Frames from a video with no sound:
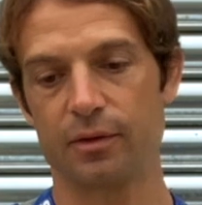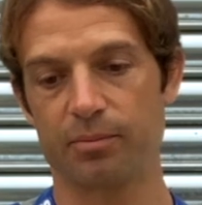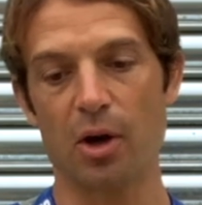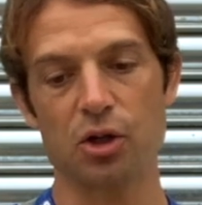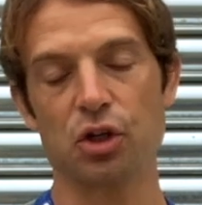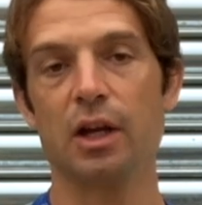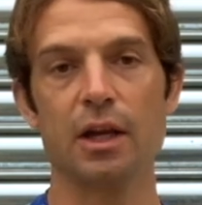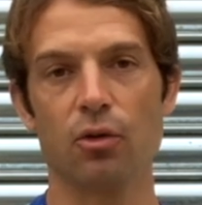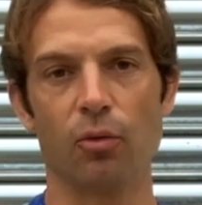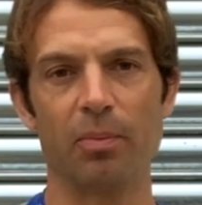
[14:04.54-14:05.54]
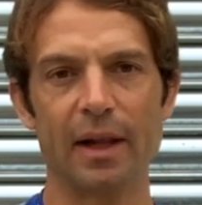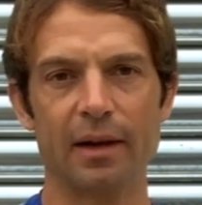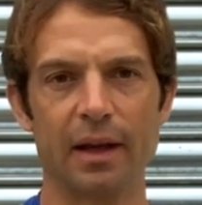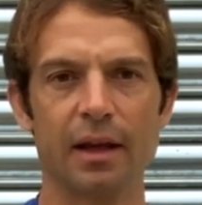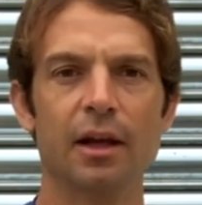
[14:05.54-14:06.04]
partially or
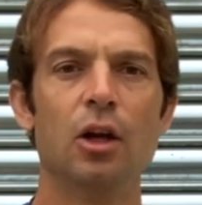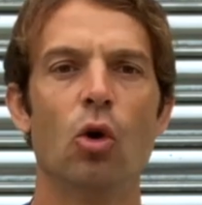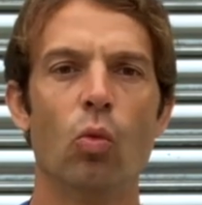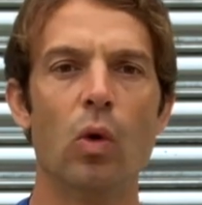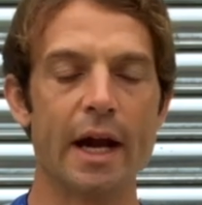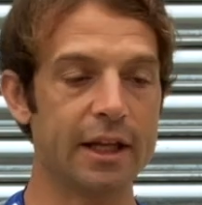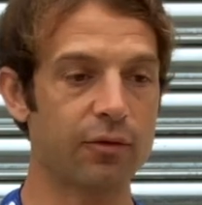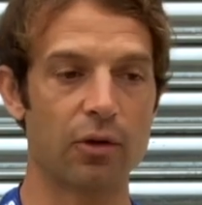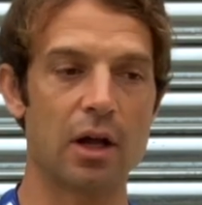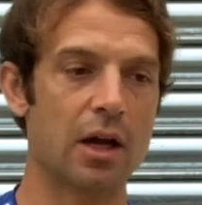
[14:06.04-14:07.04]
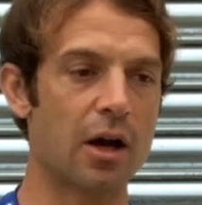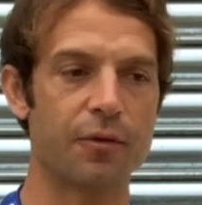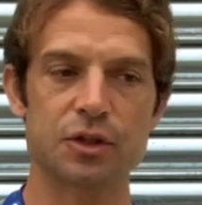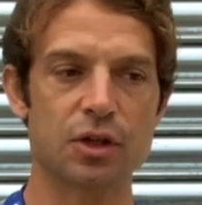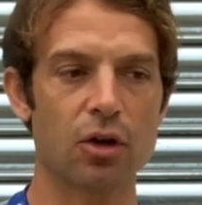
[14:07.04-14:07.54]
completely, wait for like half a
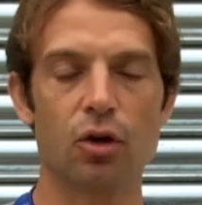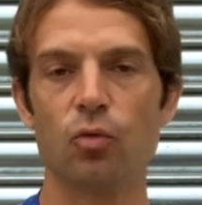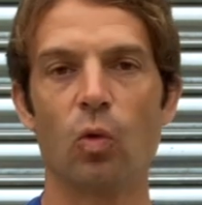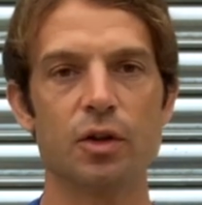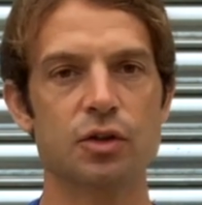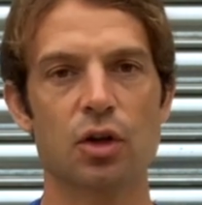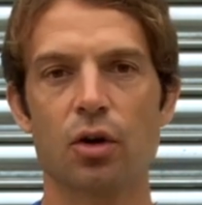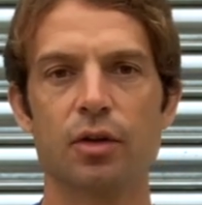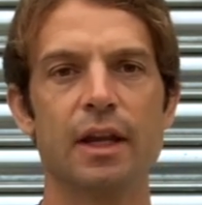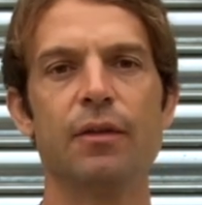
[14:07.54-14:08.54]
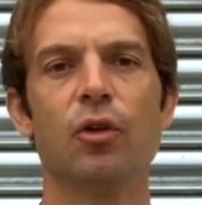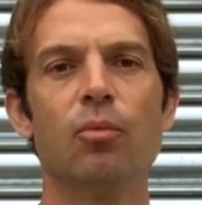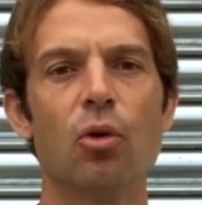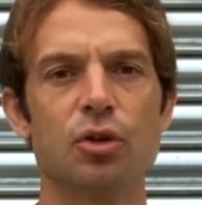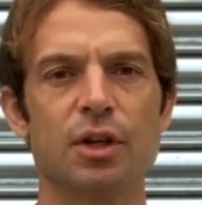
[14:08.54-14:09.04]
second, 1 second, even
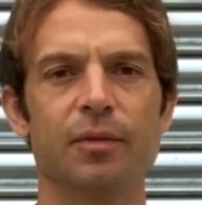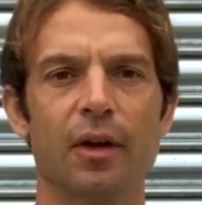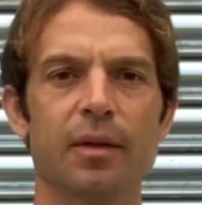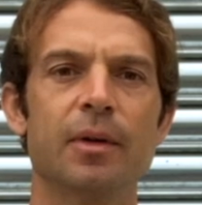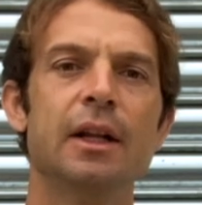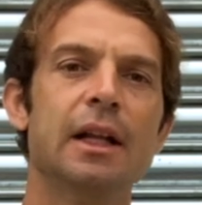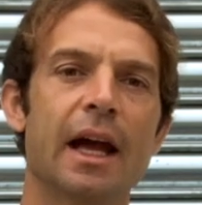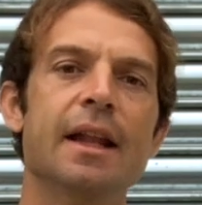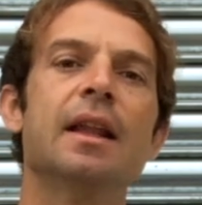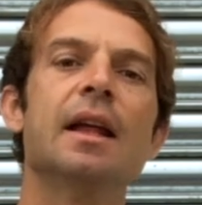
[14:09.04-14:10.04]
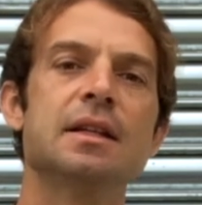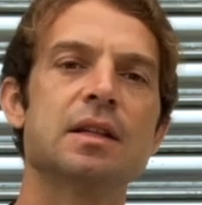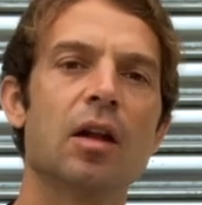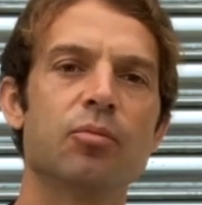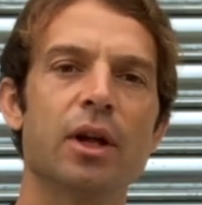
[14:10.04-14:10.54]
more sometime, and then
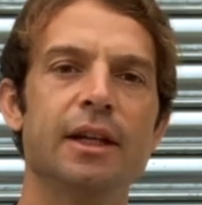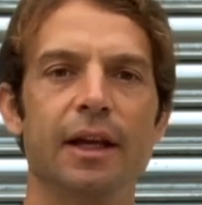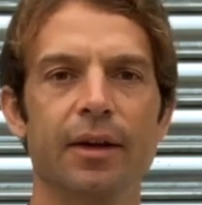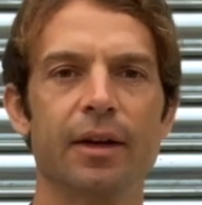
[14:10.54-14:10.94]
start braking.